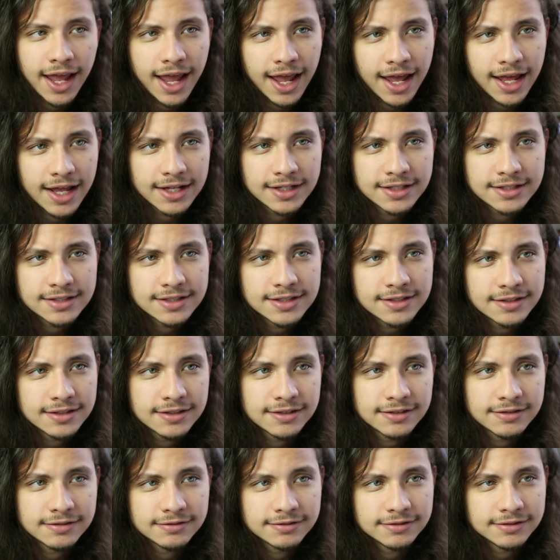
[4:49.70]
and
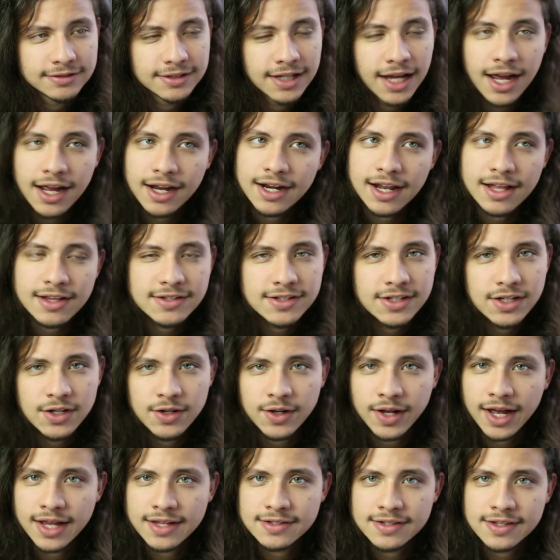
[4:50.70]
yeah, and I'll
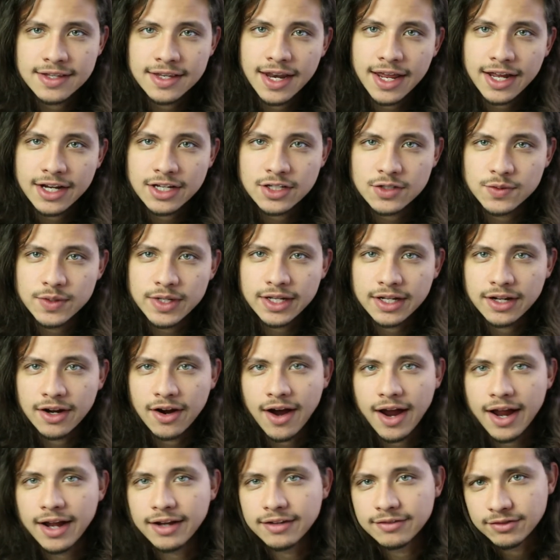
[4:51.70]
see you guys in the next week.
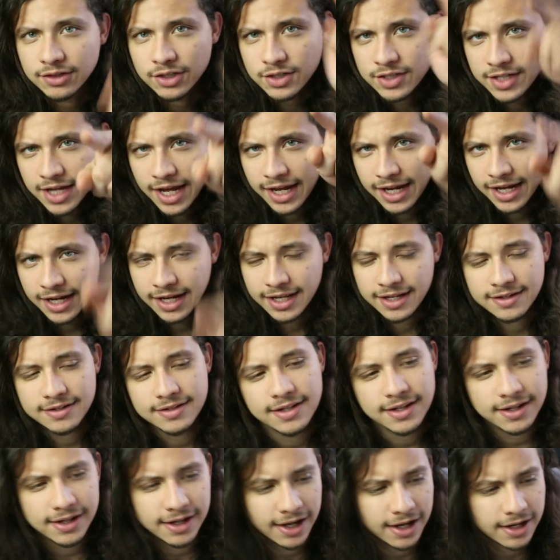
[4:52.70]
All right, you take it
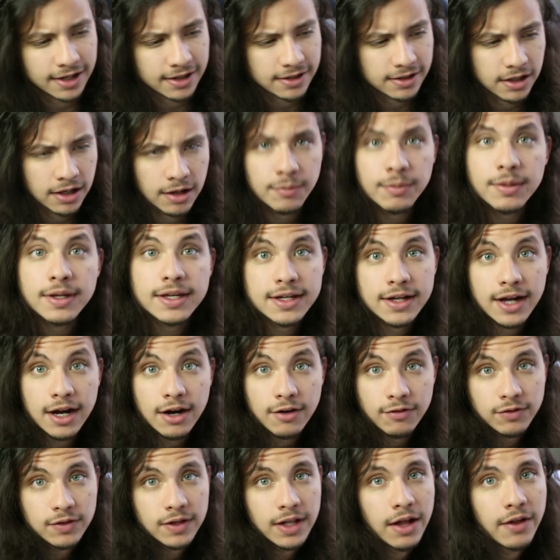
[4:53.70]
easy and be
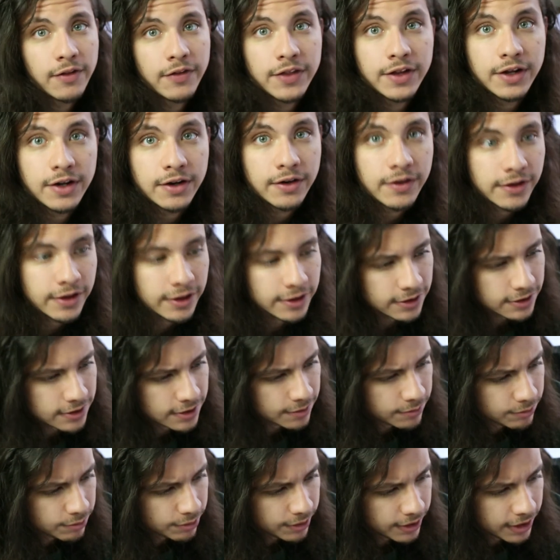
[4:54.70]
careful out there. There are
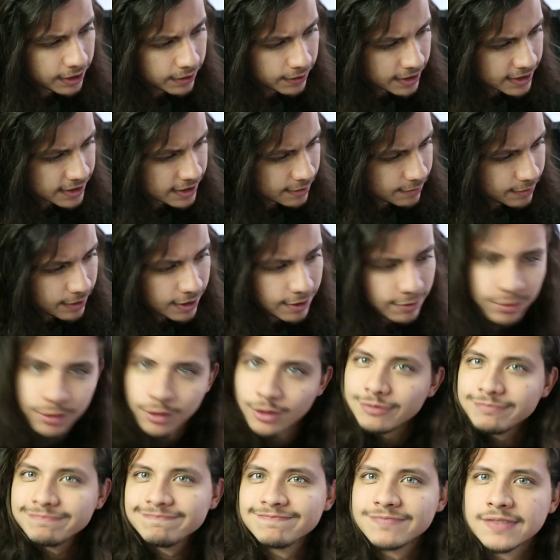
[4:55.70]
some pretty crazy
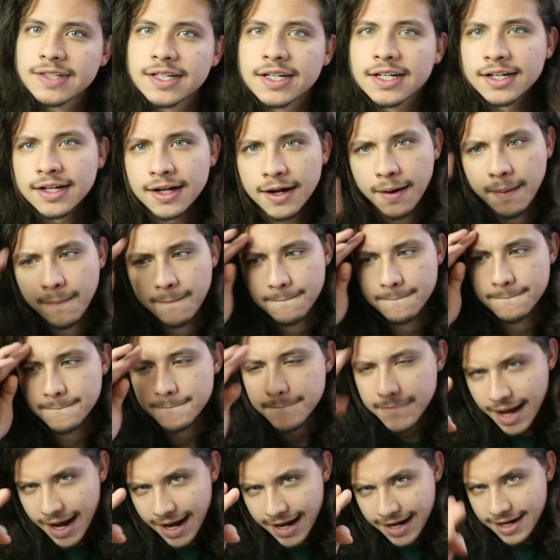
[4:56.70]
people.
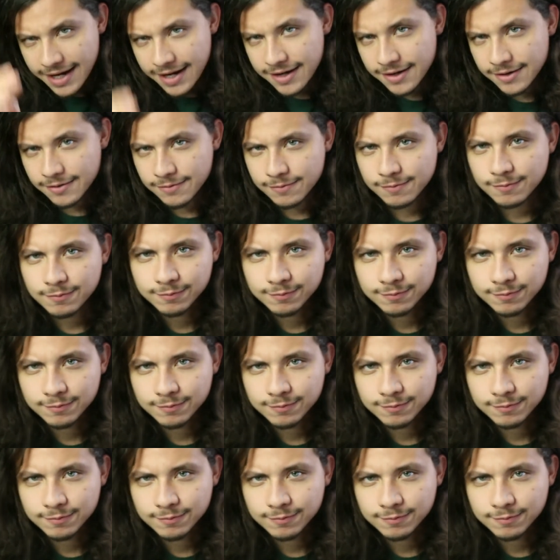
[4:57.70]
Bye.